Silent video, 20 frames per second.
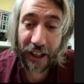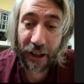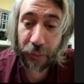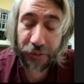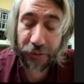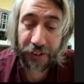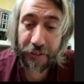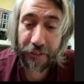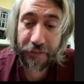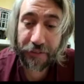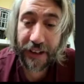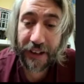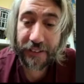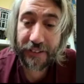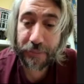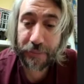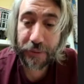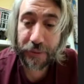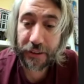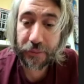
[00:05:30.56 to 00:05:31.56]
so
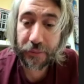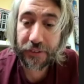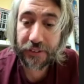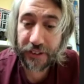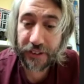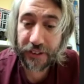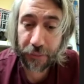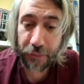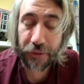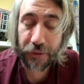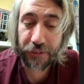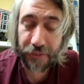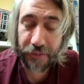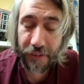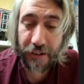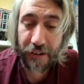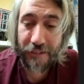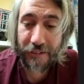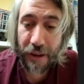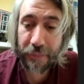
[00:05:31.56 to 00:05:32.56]
fast, but it was it was
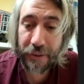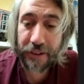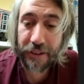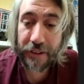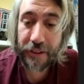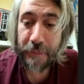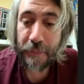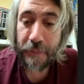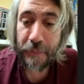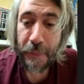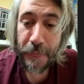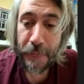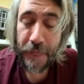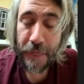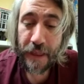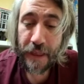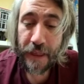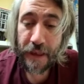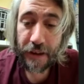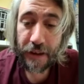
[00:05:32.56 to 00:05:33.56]
very rapid.
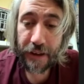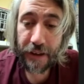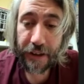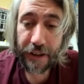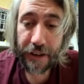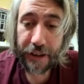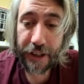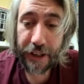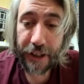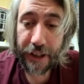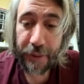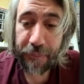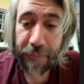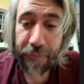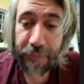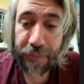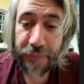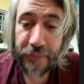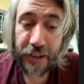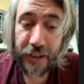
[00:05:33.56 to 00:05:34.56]

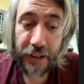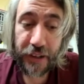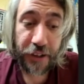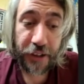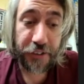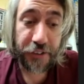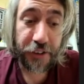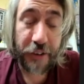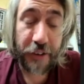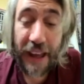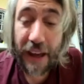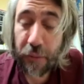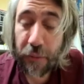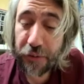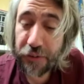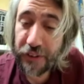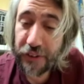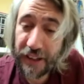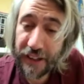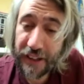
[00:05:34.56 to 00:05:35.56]
Um, so yeah, it
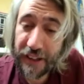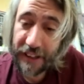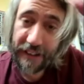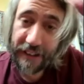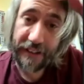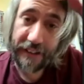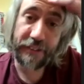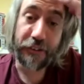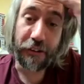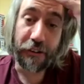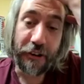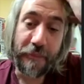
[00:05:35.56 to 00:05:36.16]
was. Sorry